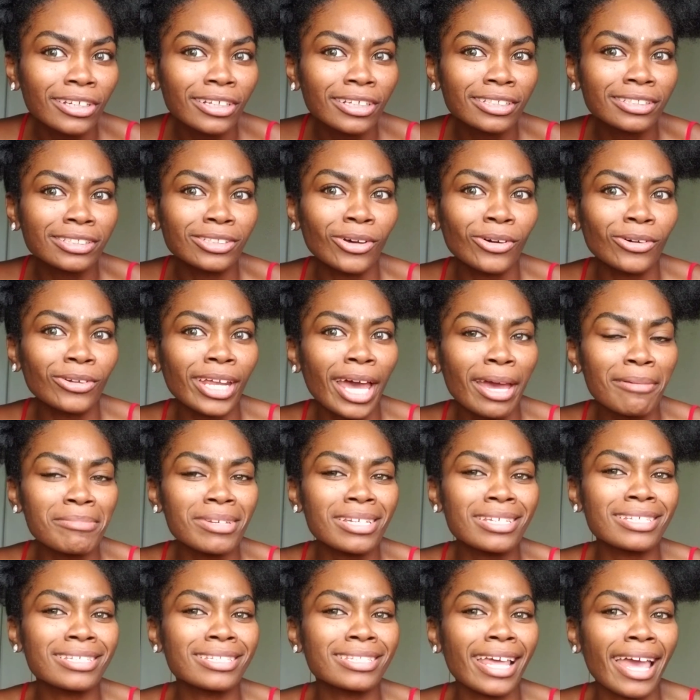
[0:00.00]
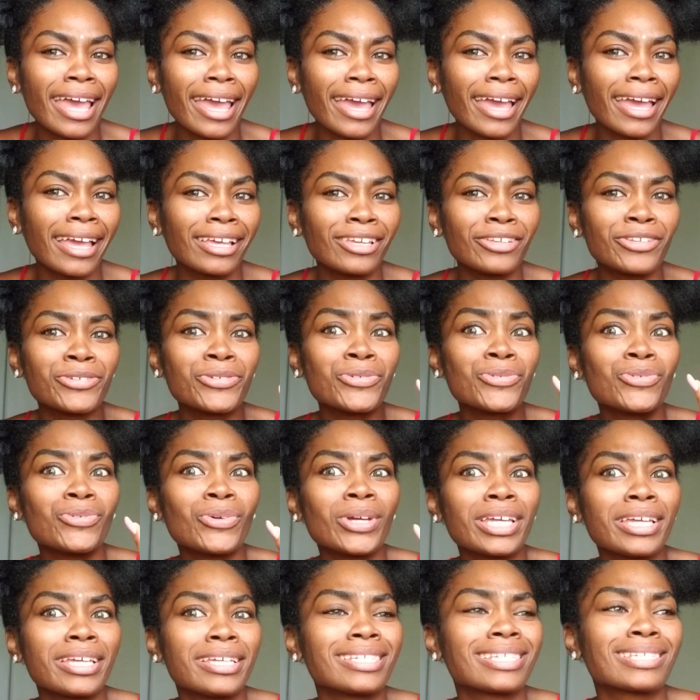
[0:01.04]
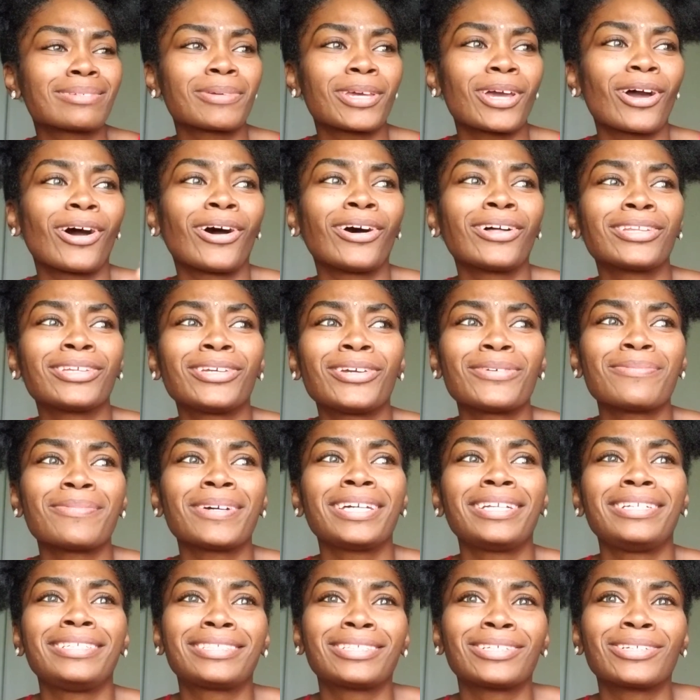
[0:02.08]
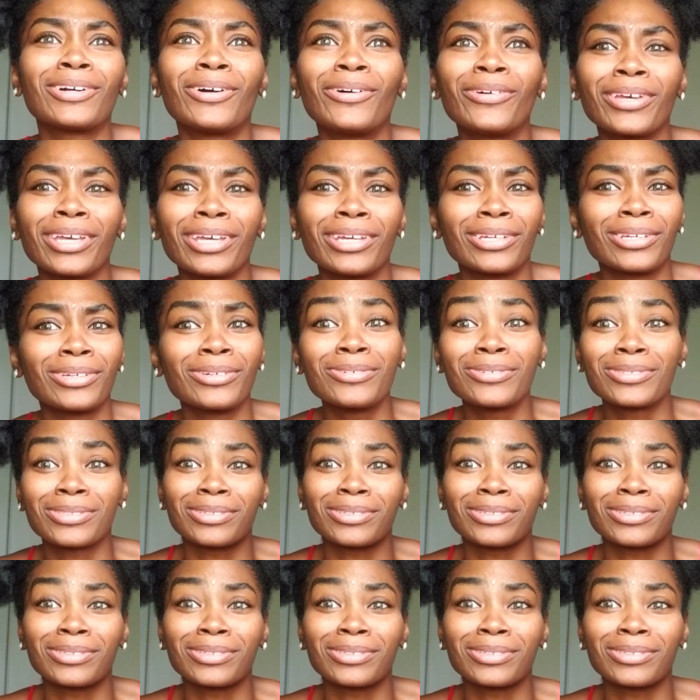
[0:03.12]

So that means that you went and spent all of your money to go get cute.